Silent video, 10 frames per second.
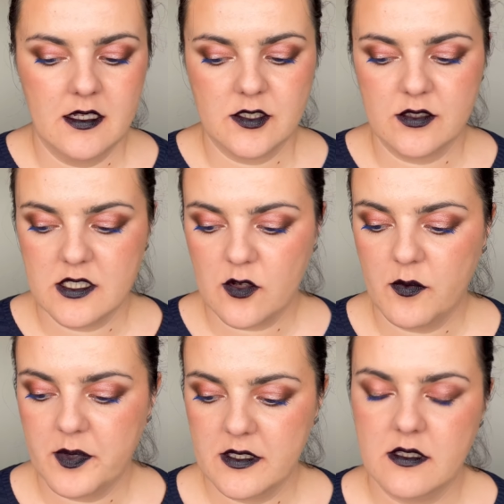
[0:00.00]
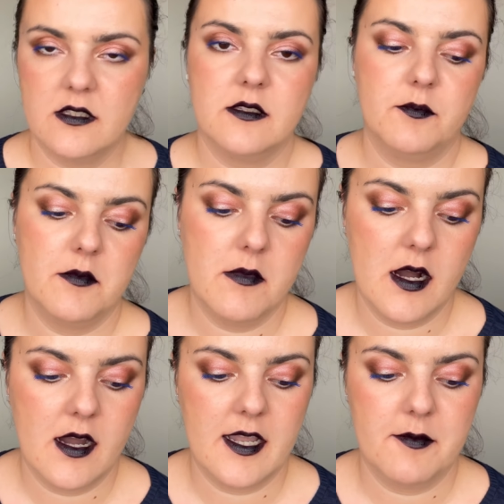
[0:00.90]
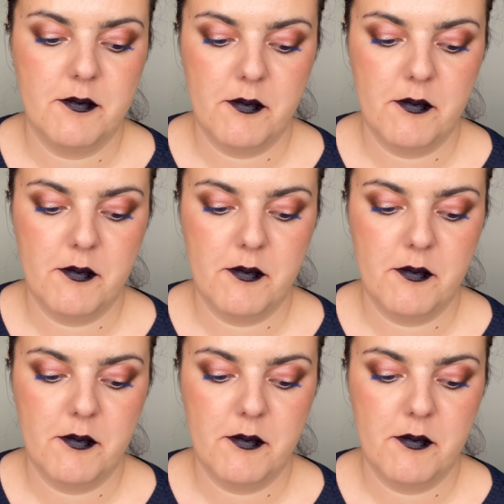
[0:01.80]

So this completed my